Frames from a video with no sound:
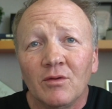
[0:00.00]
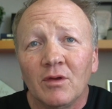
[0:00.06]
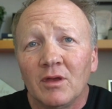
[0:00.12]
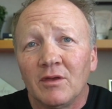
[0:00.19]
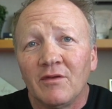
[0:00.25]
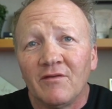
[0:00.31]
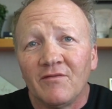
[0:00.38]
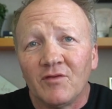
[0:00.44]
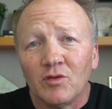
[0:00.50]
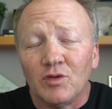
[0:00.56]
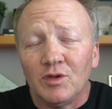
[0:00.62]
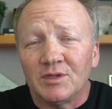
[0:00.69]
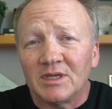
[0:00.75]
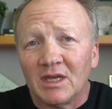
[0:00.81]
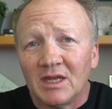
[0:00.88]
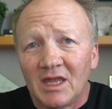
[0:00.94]
if you're
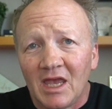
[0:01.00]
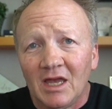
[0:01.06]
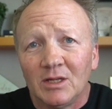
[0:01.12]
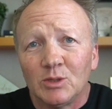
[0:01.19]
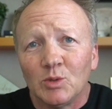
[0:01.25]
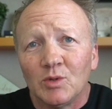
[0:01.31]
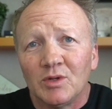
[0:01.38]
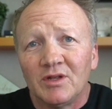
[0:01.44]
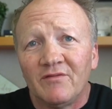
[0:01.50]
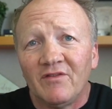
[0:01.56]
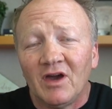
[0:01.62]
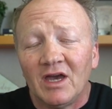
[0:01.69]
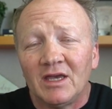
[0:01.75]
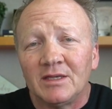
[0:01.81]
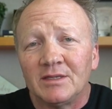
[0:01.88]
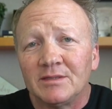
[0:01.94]
using an Android
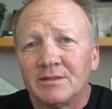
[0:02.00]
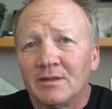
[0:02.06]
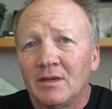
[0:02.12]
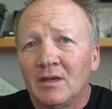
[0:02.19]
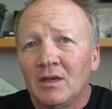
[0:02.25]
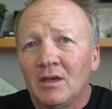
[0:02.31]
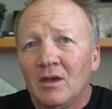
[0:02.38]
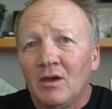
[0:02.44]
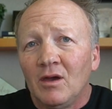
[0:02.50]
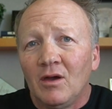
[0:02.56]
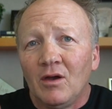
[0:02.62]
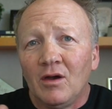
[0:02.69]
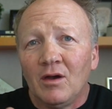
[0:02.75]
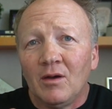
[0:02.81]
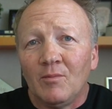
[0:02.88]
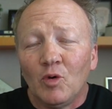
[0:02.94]
device,
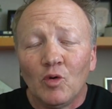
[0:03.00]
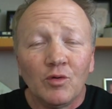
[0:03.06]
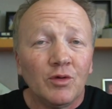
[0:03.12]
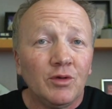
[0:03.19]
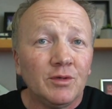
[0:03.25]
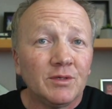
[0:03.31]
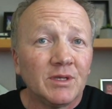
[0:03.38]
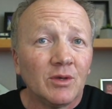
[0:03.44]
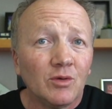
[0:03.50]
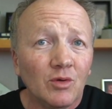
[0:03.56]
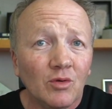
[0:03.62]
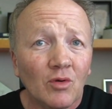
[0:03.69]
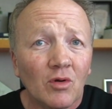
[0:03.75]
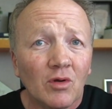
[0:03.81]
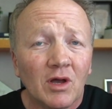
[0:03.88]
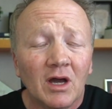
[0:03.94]
or you're using
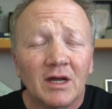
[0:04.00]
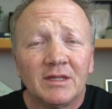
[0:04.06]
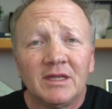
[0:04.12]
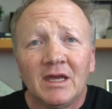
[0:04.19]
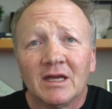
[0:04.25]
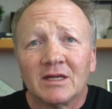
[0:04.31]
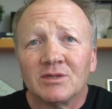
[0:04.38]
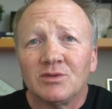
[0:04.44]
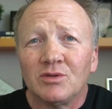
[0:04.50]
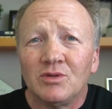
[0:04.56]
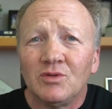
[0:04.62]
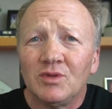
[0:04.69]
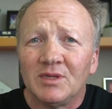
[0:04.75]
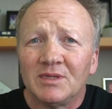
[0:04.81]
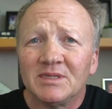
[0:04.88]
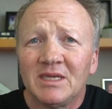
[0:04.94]
Google Contacts, you can do
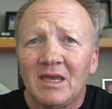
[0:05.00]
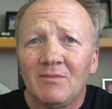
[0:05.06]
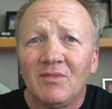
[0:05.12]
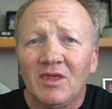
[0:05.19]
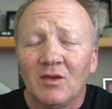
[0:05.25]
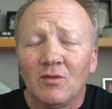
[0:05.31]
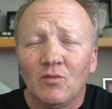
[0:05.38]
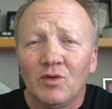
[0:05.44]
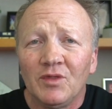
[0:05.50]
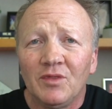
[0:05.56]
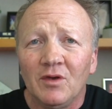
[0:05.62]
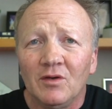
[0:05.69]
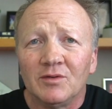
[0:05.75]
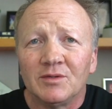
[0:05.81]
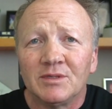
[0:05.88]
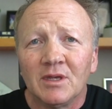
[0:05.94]
the same thing with
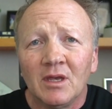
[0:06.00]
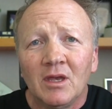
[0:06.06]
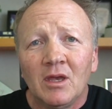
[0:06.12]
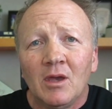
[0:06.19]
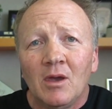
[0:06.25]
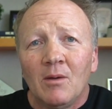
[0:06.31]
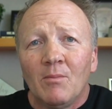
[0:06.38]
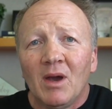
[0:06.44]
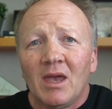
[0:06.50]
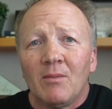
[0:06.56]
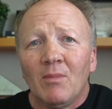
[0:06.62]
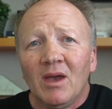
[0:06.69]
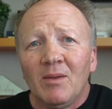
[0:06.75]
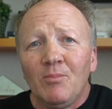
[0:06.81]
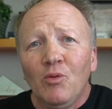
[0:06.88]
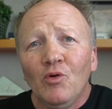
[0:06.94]
those.
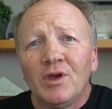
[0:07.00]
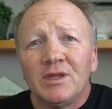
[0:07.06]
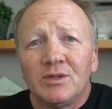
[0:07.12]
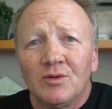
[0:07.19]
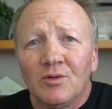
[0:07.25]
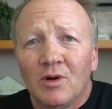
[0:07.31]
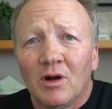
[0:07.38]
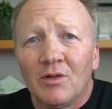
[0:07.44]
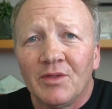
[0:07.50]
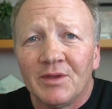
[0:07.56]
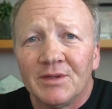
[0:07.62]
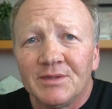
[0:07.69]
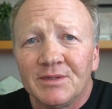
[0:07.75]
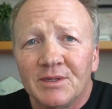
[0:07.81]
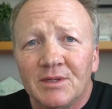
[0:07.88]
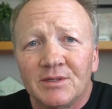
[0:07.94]
My point to all
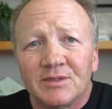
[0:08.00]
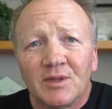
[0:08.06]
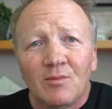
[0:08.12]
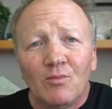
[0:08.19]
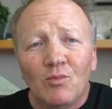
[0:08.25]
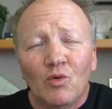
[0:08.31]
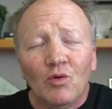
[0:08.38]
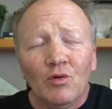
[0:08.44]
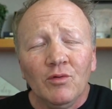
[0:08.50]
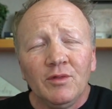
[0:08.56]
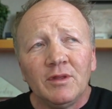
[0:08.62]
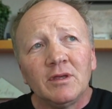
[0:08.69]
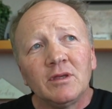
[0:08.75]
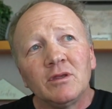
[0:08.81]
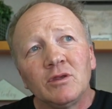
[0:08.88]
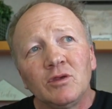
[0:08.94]
this is the more
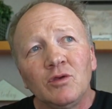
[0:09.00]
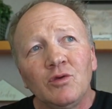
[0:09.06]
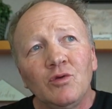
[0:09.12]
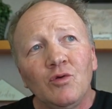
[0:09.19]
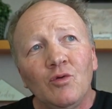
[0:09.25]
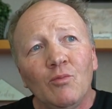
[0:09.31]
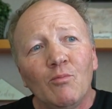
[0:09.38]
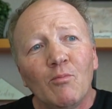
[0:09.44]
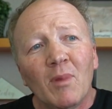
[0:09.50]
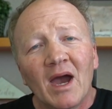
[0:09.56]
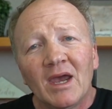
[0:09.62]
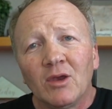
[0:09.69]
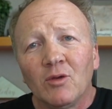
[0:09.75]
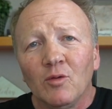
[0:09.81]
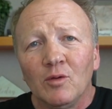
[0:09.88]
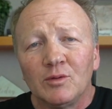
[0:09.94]
that you
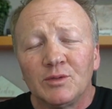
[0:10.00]
micro